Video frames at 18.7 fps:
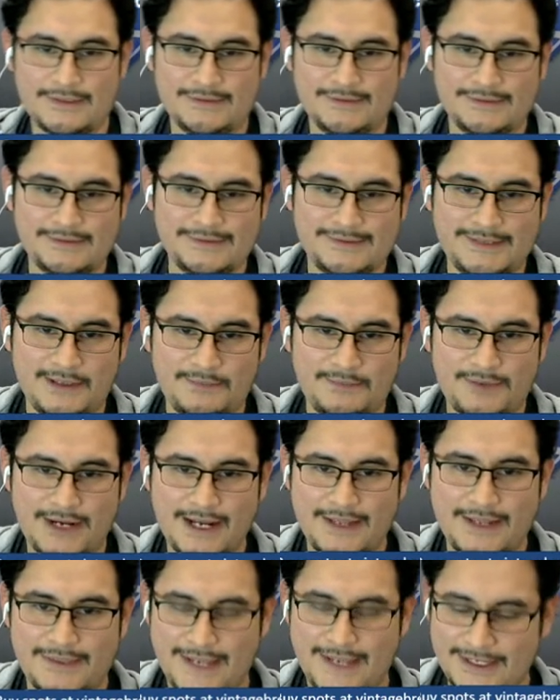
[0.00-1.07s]
Sal
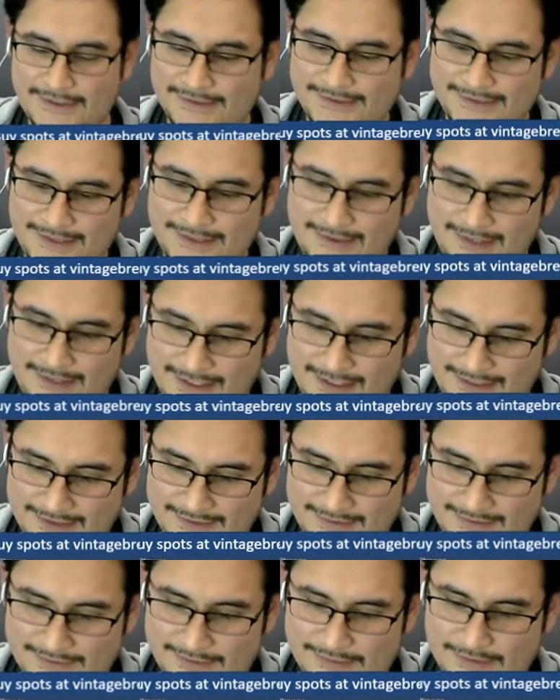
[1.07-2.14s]
Brett, thank you, sir. Thank you.
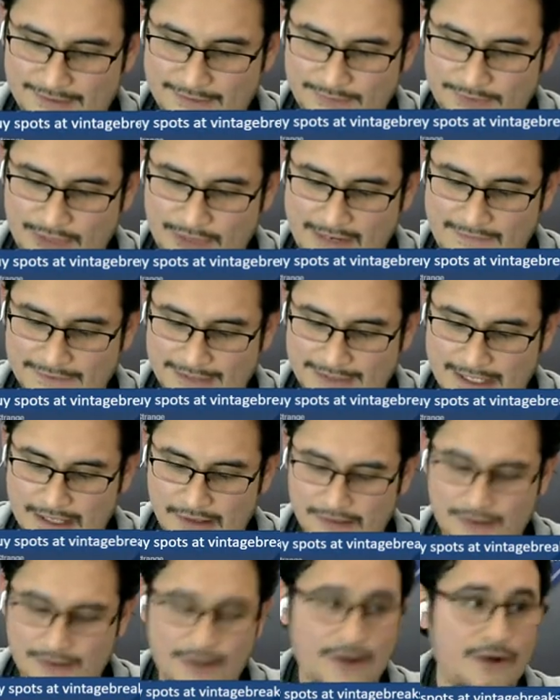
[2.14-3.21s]
Travis
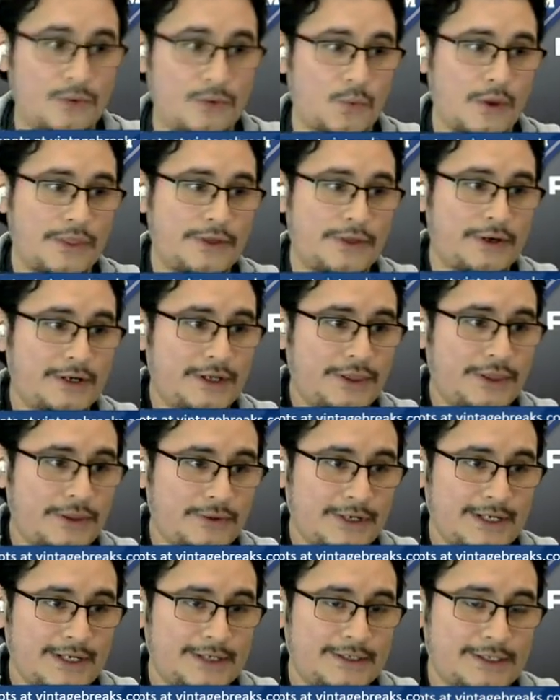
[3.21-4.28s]
Outlaw,
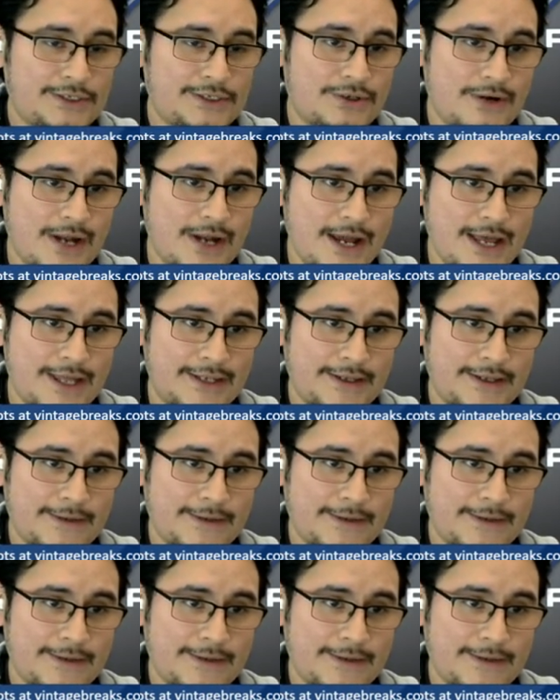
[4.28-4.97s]
133. Nick Tran.